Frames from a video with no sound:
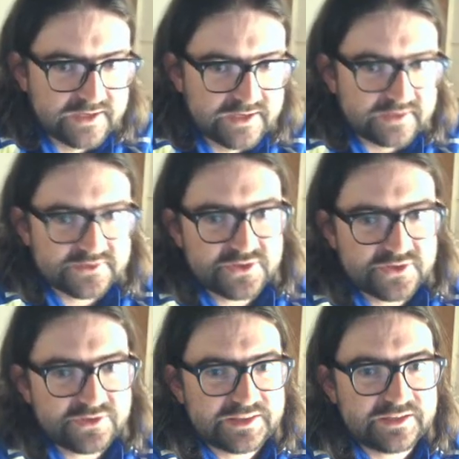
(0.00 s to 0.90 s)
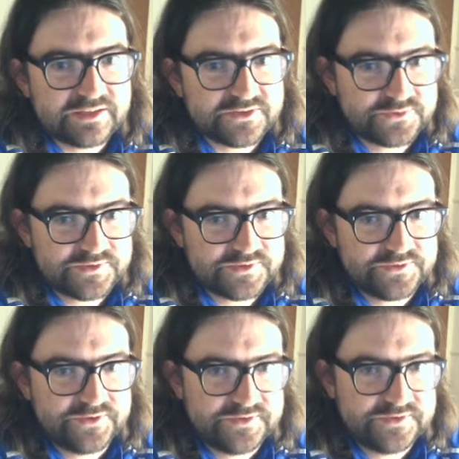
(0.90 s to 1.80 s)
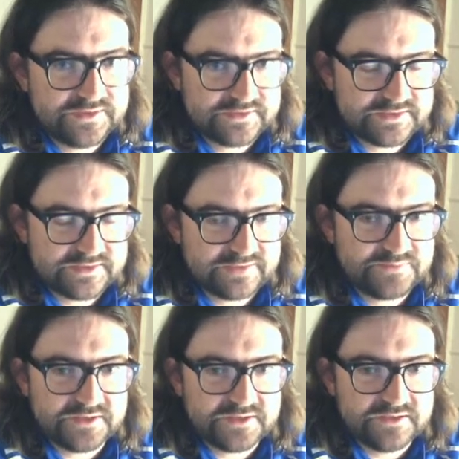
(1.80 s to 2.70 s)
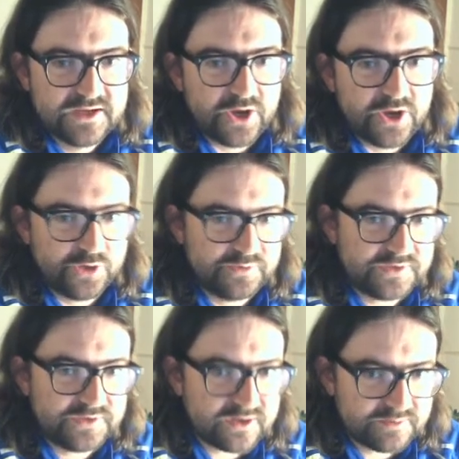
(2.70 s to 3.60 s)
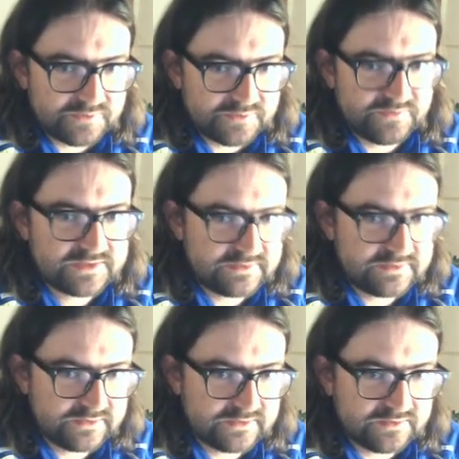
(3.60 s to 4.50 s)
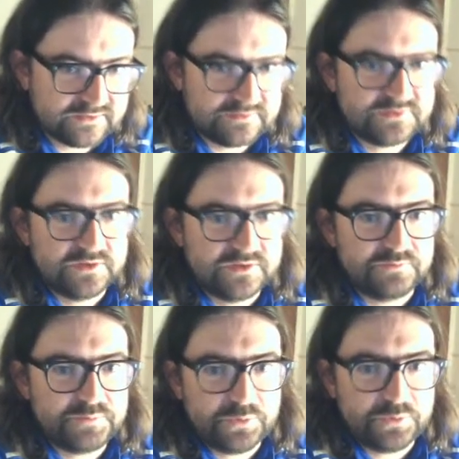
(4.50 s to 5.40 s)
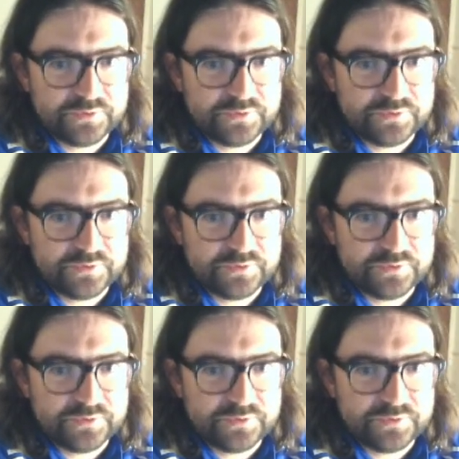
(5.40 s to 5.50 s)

and it's only in the last 20 or 30 years that they've been opened up and invested in and you know all this